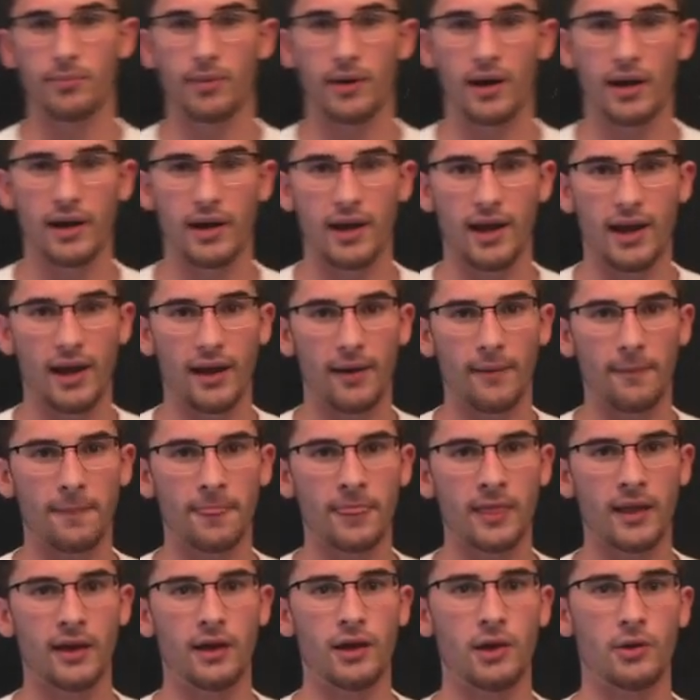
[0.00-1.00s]
by a,
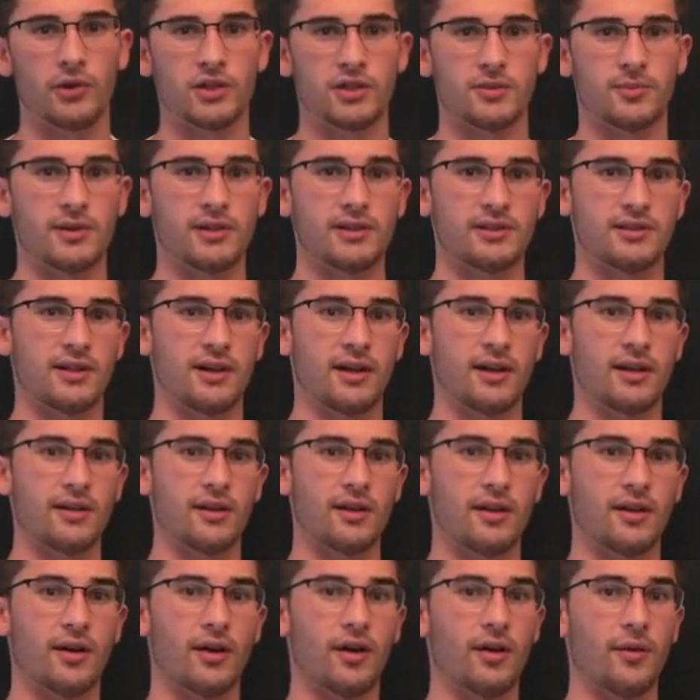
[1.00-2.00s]
which means
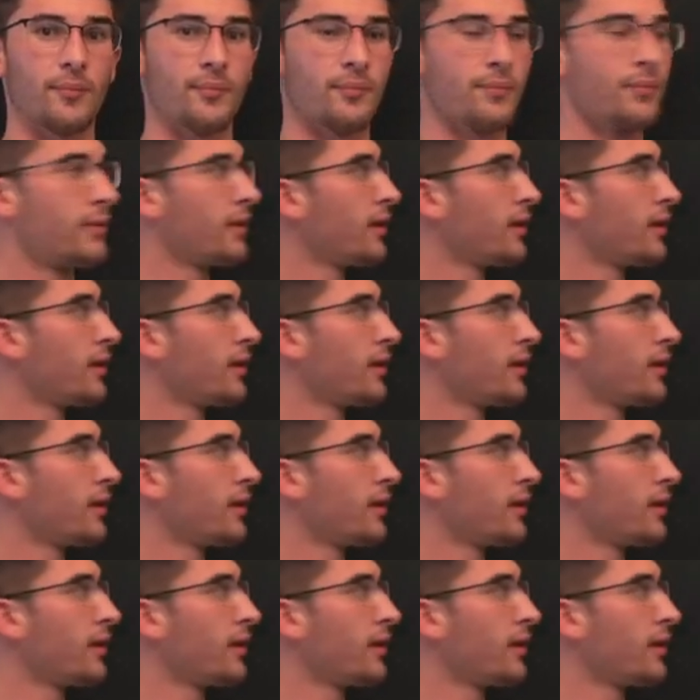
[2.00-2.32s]
that um,